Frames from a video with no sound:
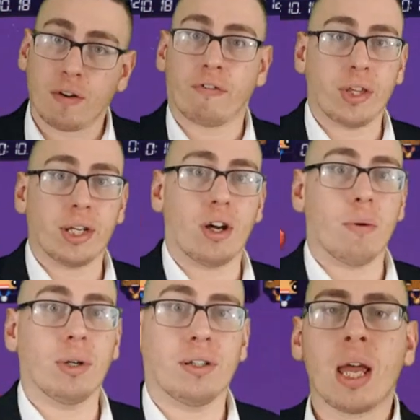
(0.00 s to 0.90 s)
you can find the
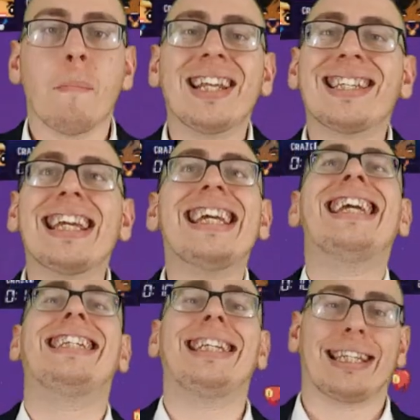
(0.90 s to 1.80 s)
diamond. But it's
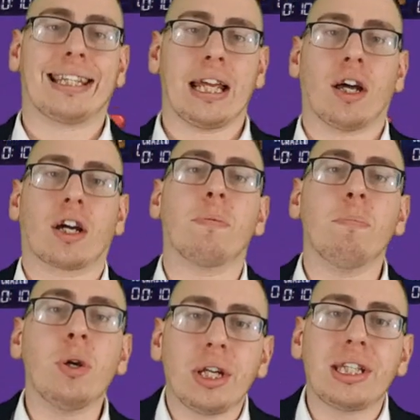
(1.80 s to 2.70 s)
easy to see that a
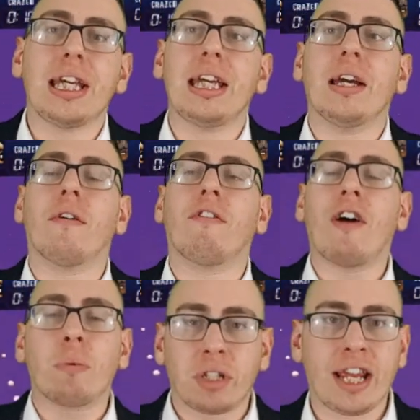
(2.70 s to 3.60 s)
community
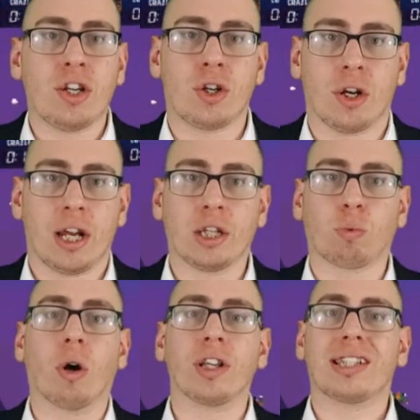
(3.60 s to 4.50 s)
foundation
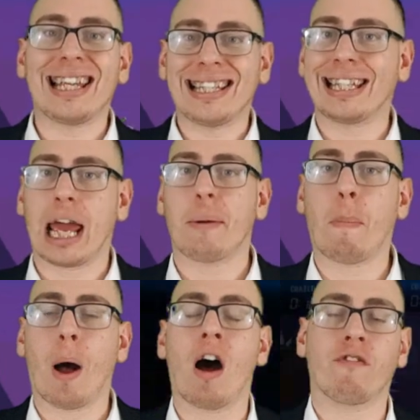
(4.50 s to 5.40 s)
is what sets this game
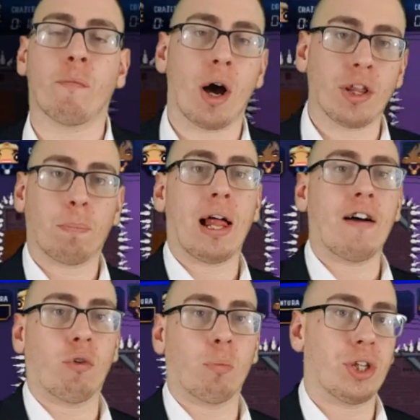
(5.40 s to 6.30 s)
apart from other
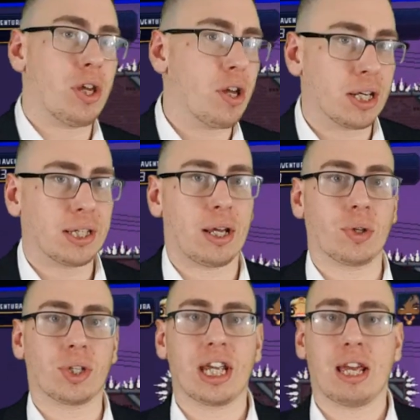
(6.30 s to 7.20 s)
platformers that you're going to see
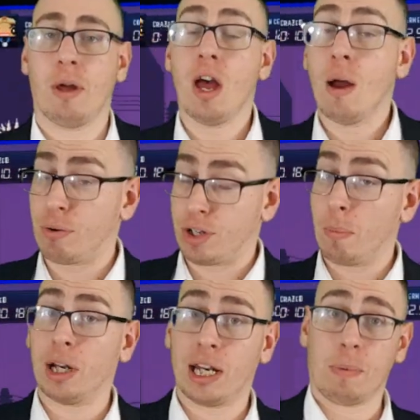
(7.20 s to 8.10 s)
on Steam,
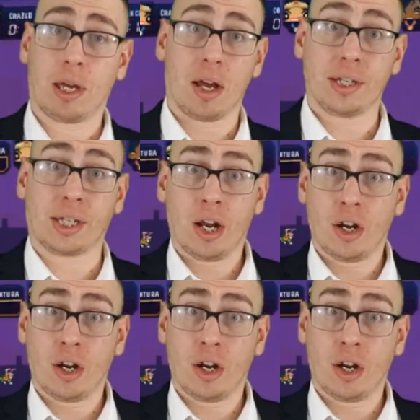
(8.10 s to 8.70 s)
predominantly because